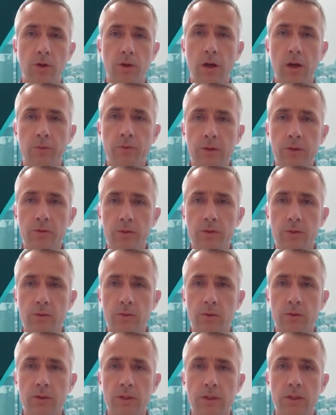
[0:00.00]
Iron Ridge
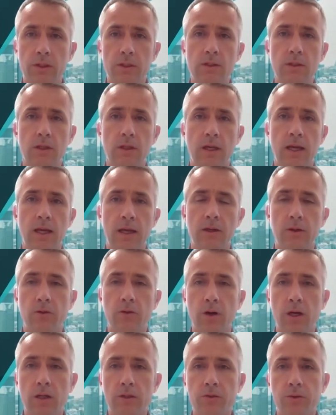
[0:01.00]
Resources. It had a
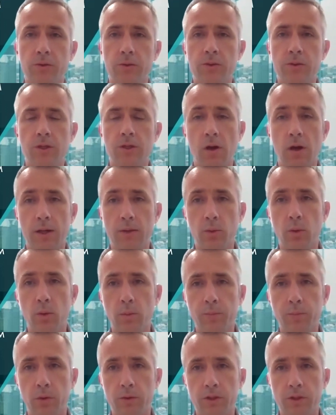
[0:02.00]
grassroots iron
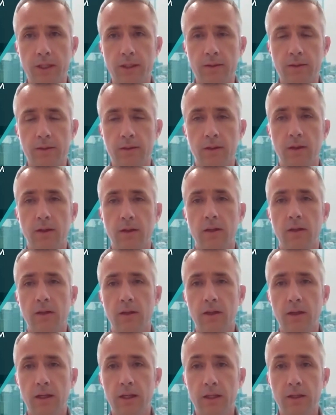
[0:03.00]
ore project
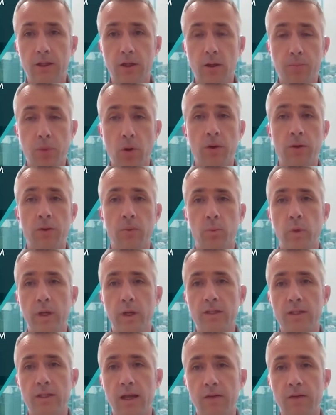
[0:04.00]
in Gabon and
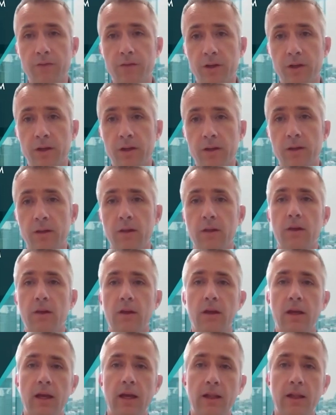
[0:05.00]
West Africa.
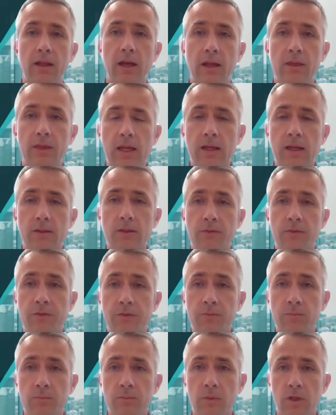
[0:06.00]
And that
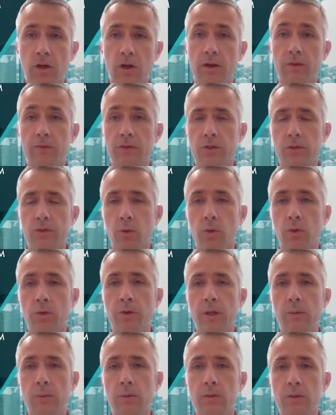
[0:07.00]
kind of
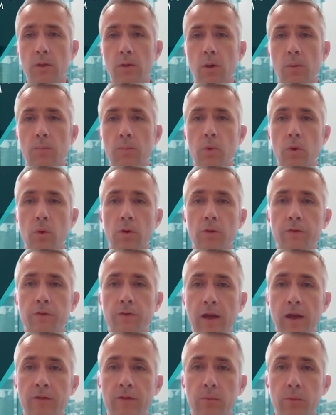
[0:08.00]
story was a lot more
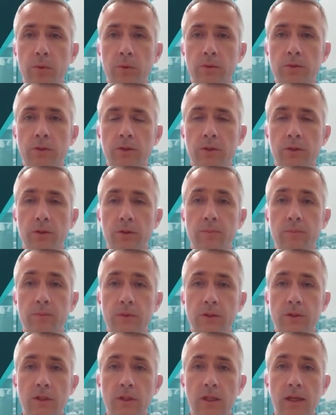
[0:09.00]
favorable to
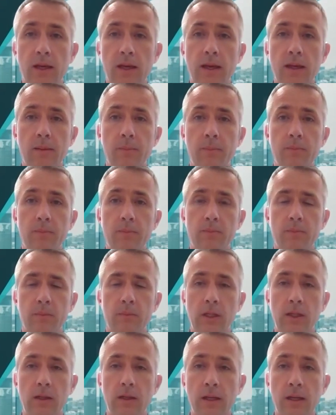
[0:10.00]
the AIM
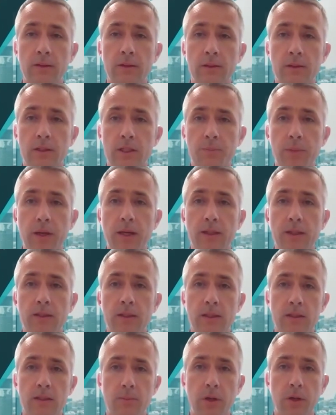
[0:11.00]
and London space
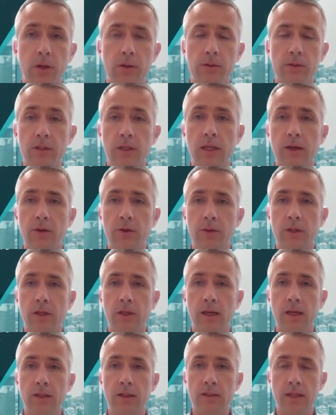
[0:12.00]
as opposed to here on the
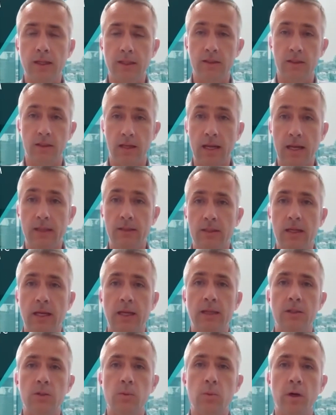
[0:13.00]
ASX, and
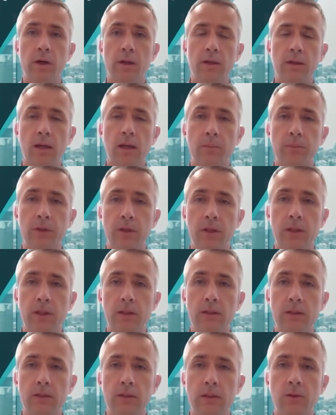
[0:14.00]
hence why the company
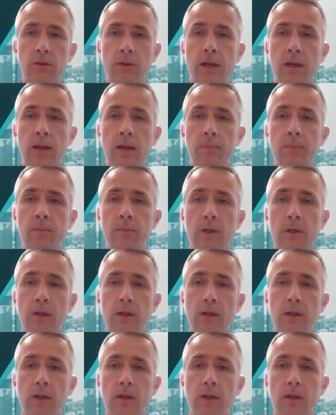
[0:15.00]
listed on AIM.